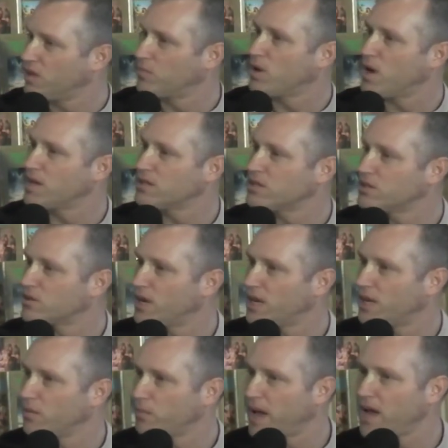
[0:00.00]
Keep
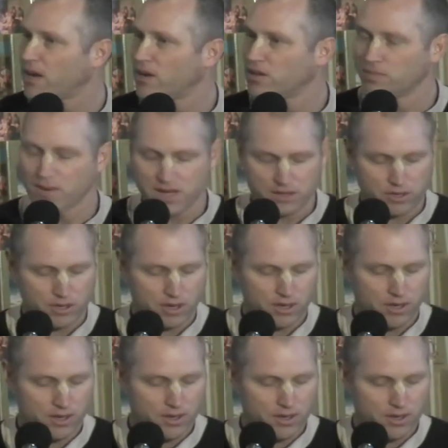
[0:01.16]
concentrating back on the mantra.